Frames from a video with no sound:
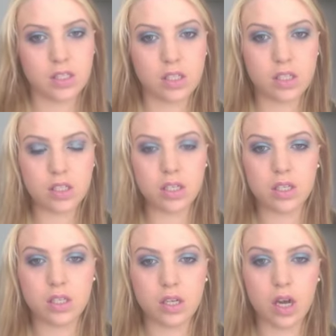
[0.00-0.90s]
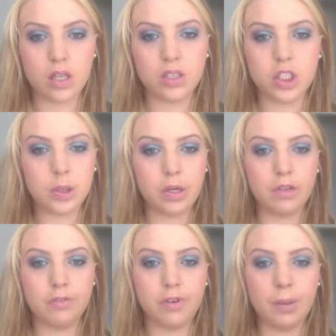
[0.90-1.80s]
to the other
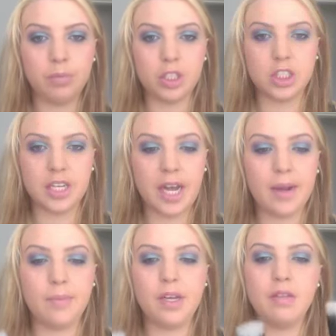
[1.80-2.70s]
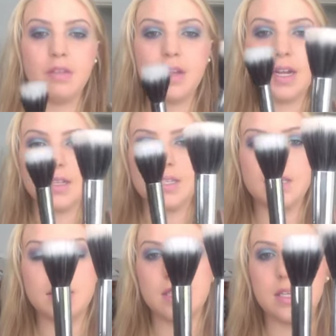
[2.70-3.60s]
duo fibre brush it came with,
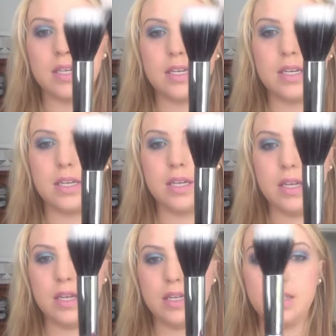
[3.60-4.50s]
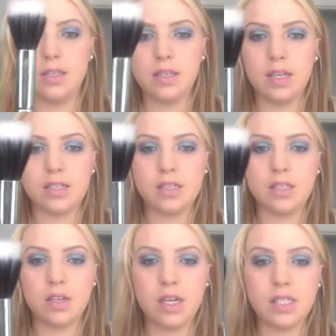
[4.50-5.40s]
that's the
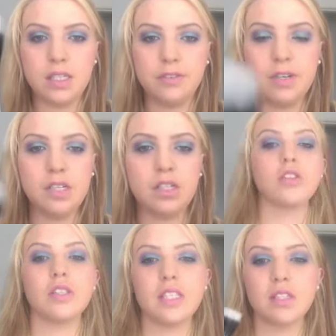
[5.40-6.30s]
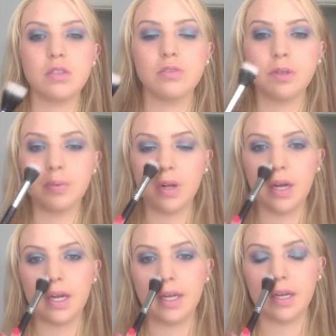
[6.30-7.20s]
size difference. So this is good for
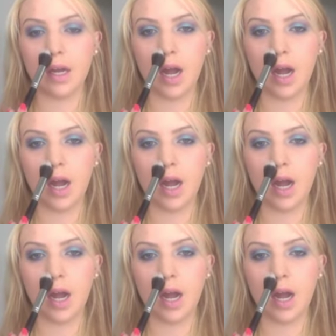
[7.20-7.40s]
applying